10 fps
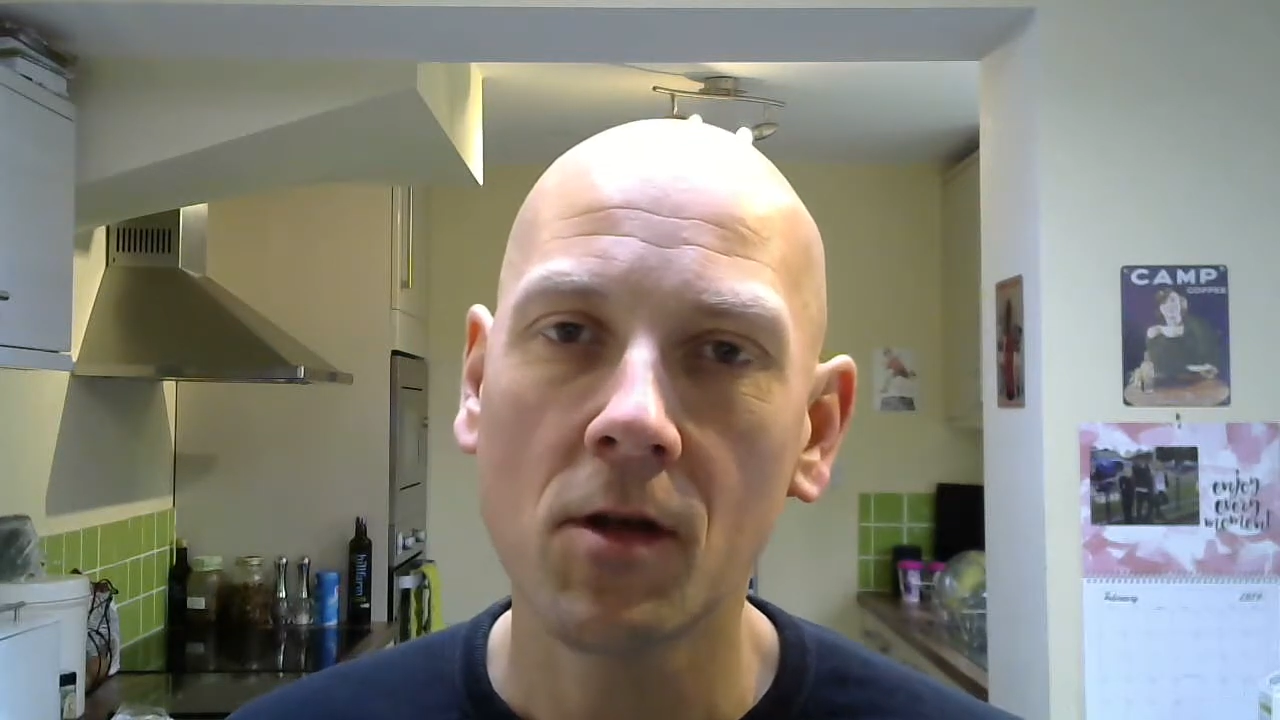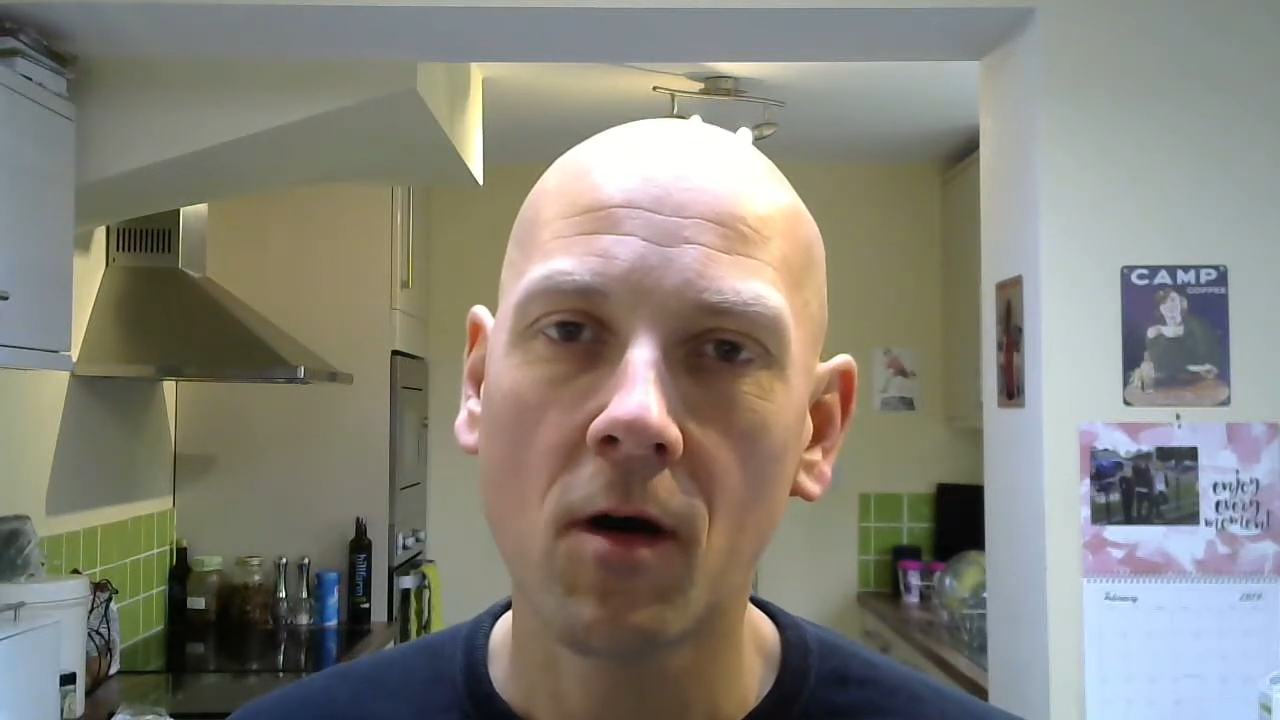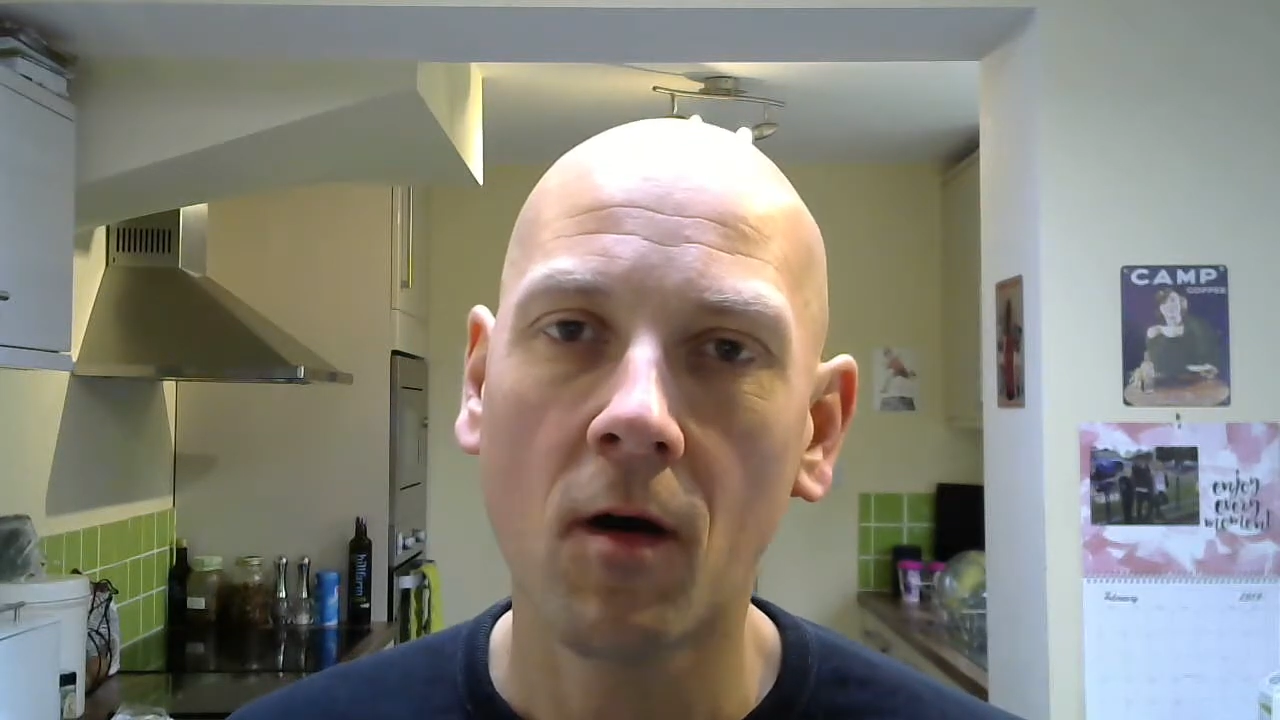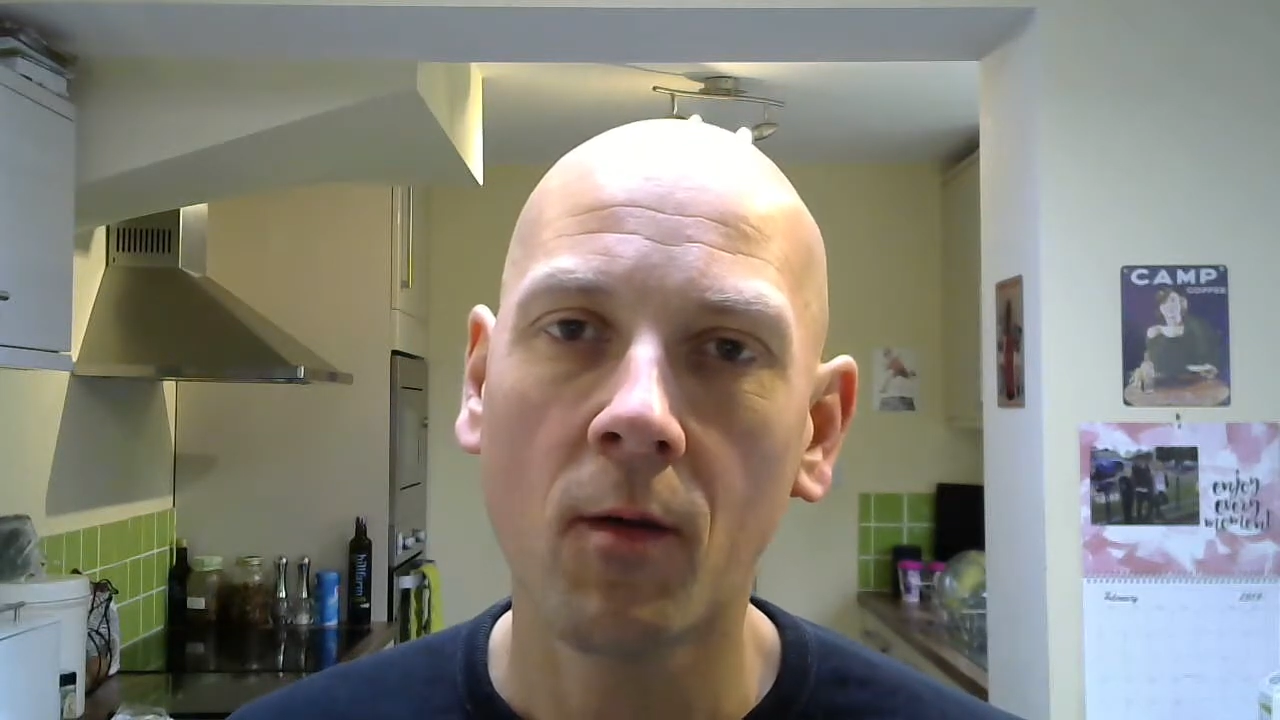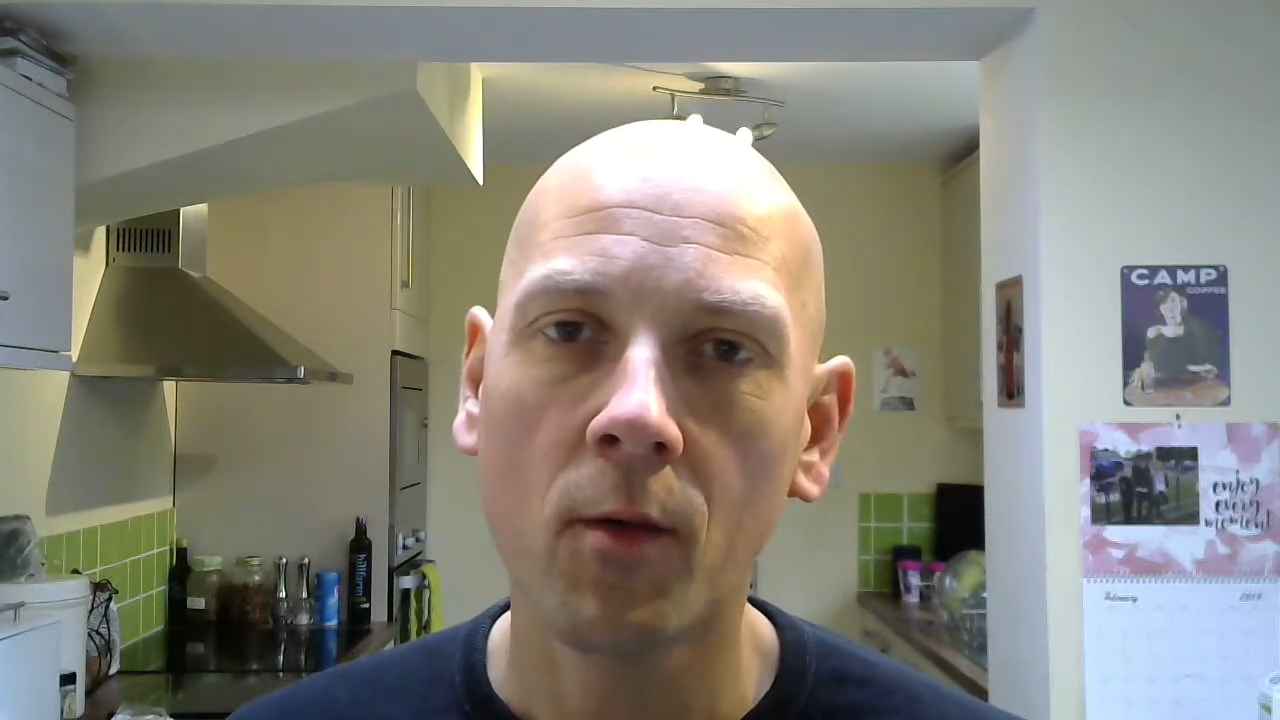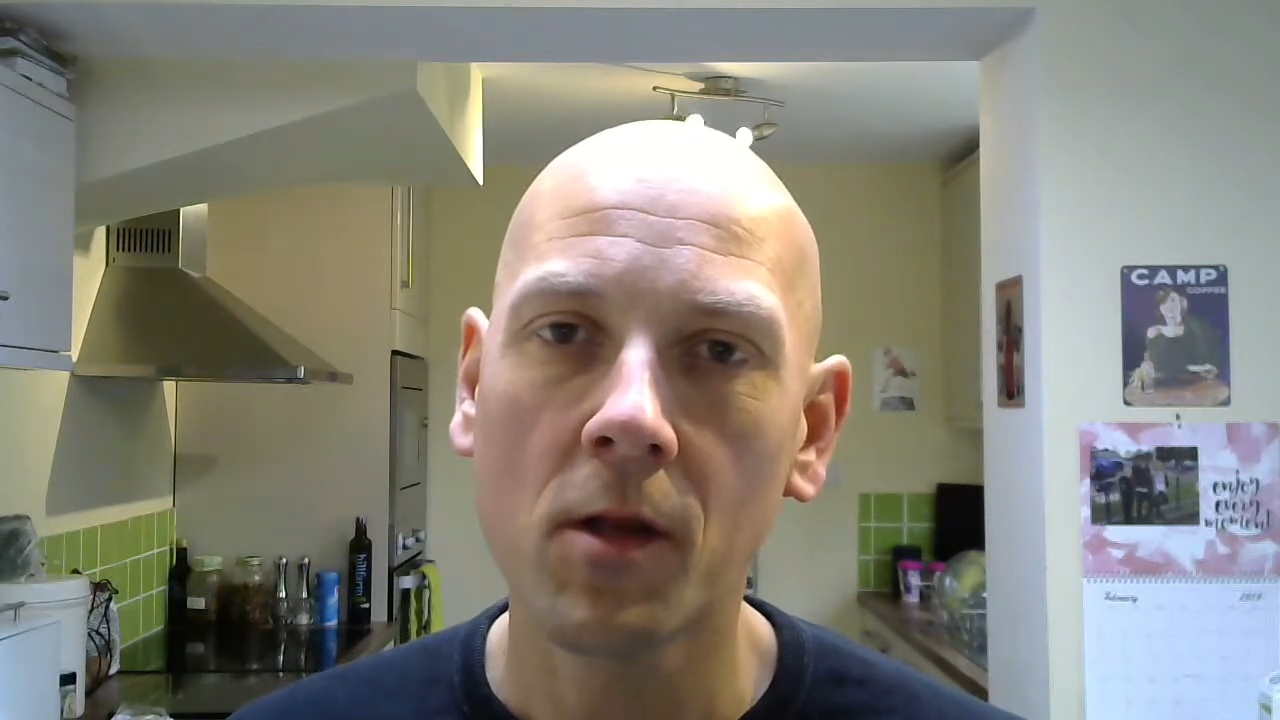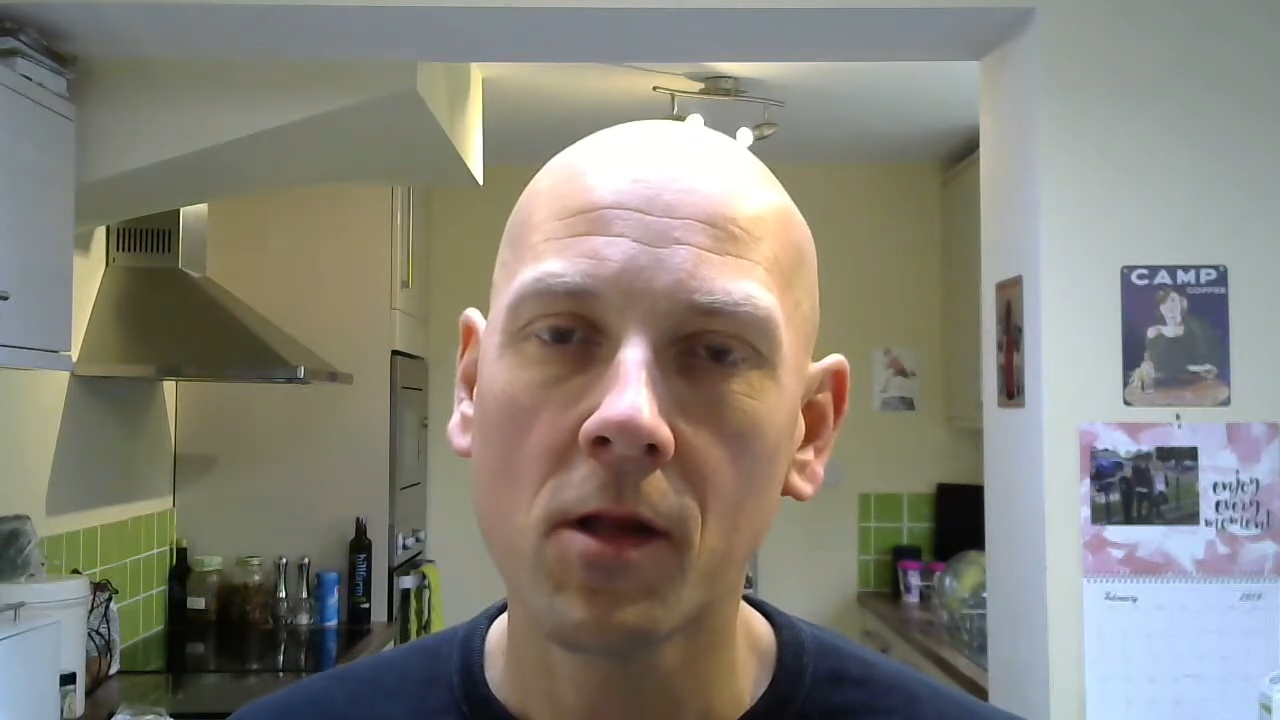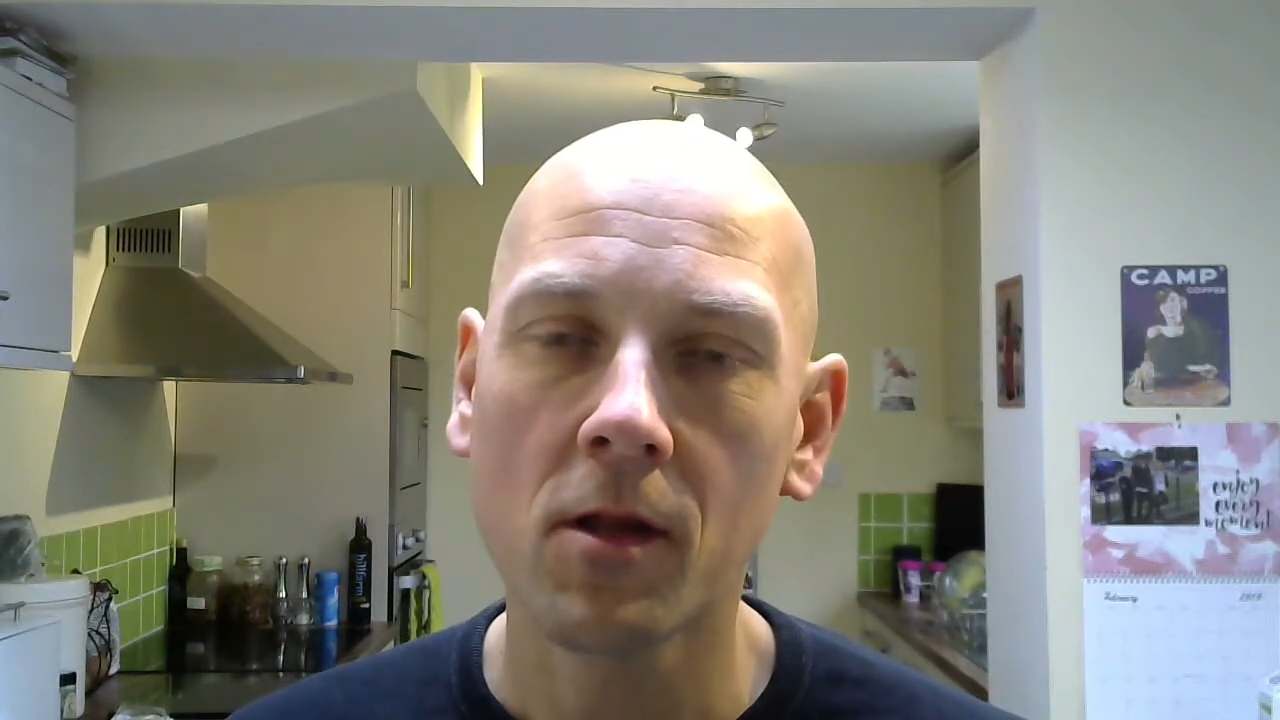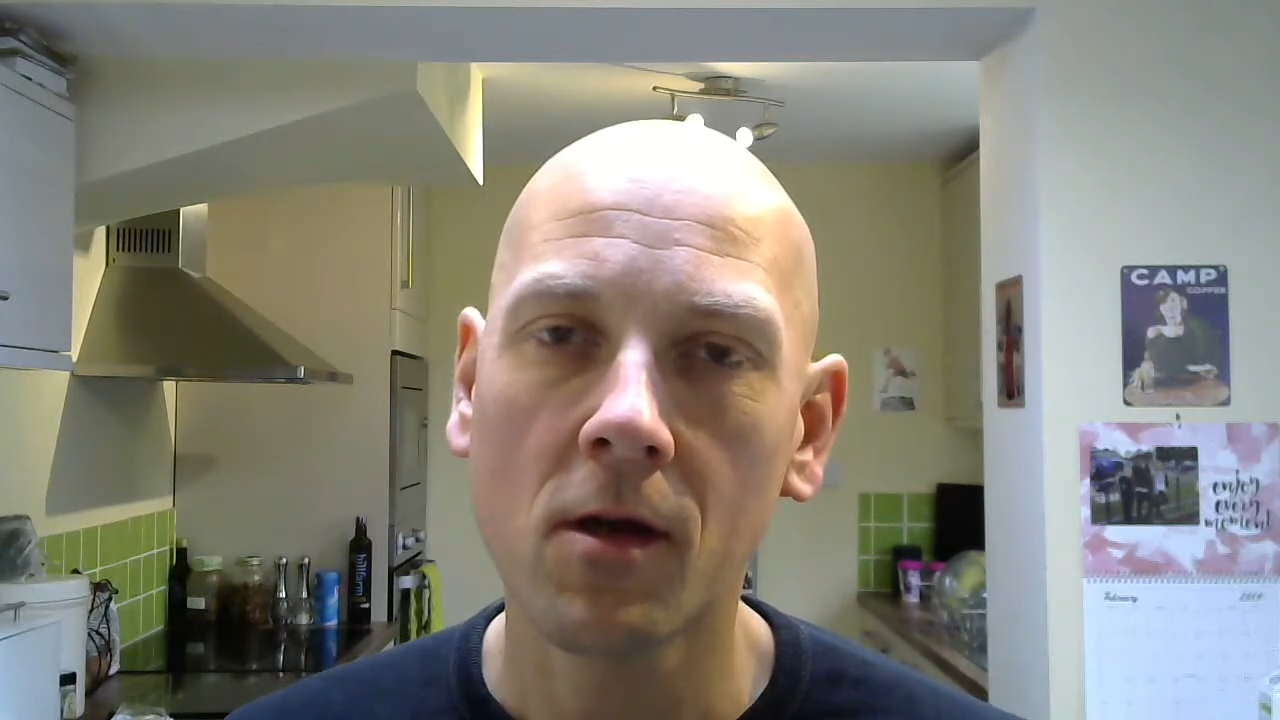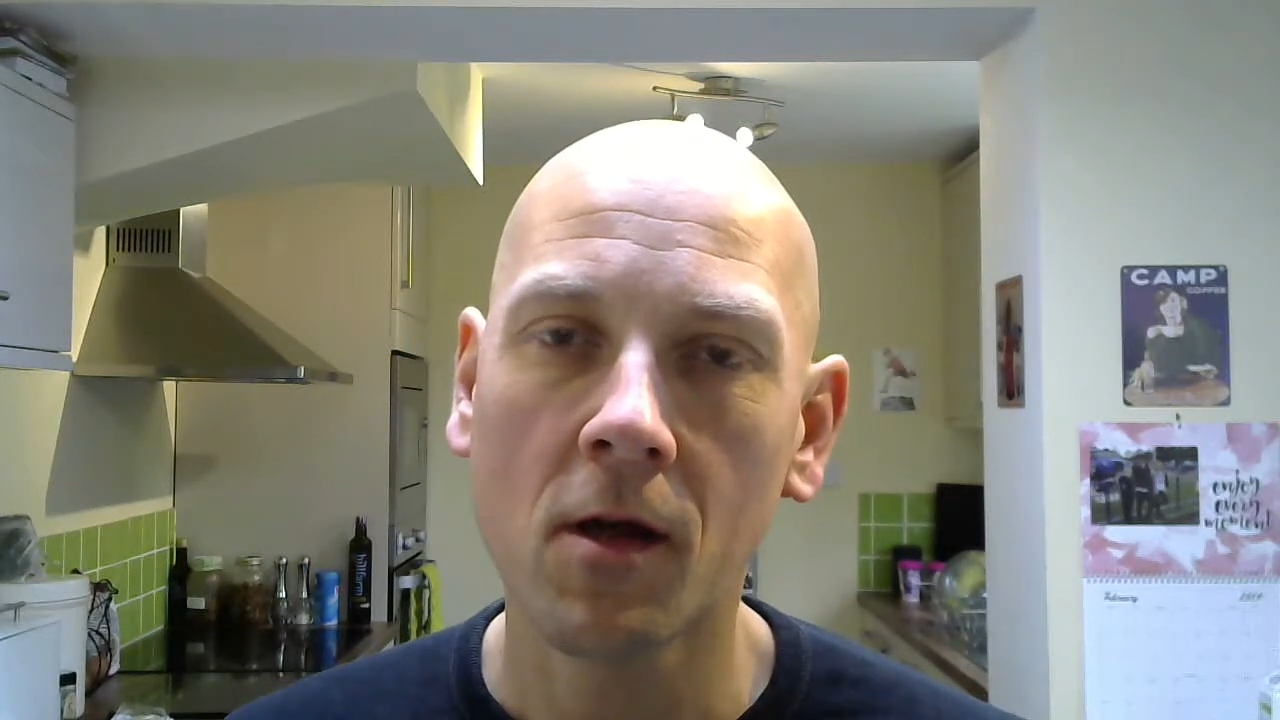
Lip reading: I